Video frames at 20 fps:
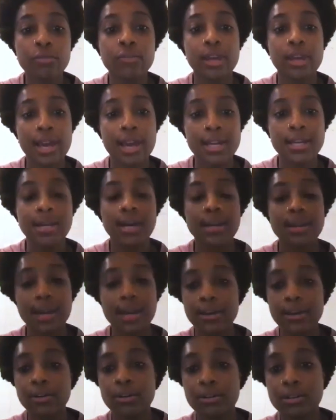for the 89
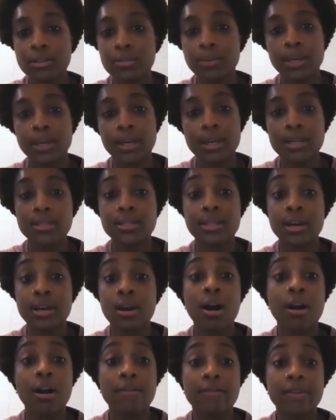Niners because their
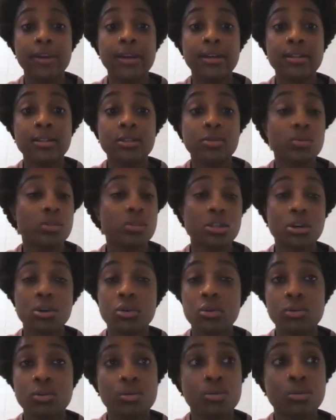offense was
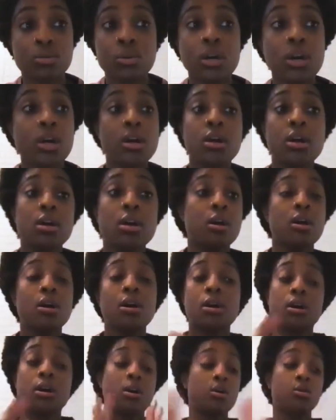so,
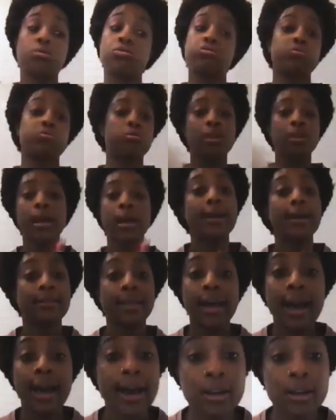like,
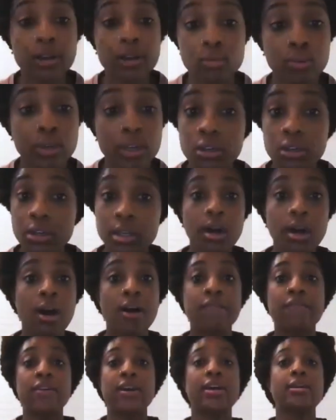they had a real good
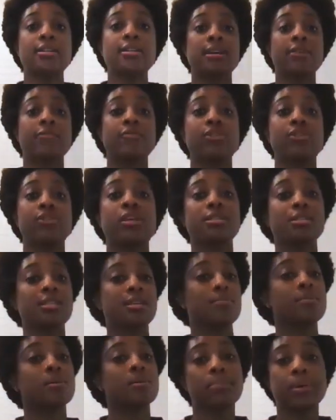offense. Everything
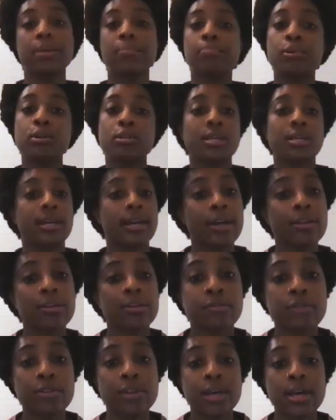seemed a bit put
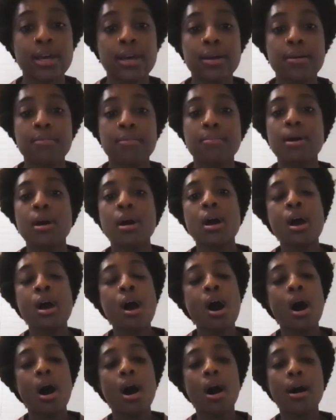together for them.
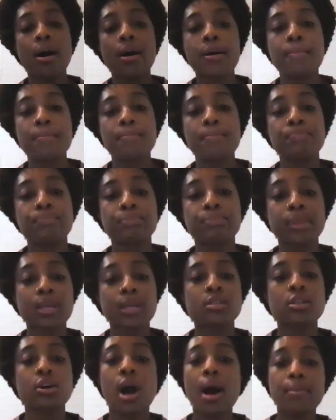
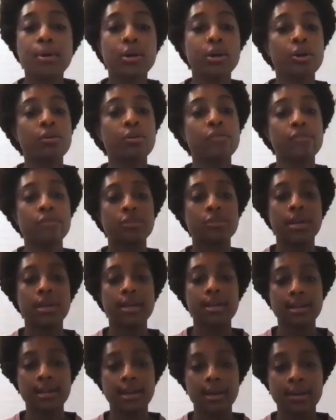So I'm gonna go for the
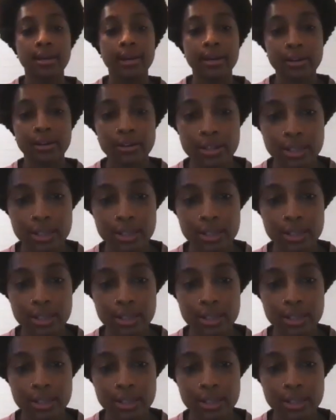89 Niners.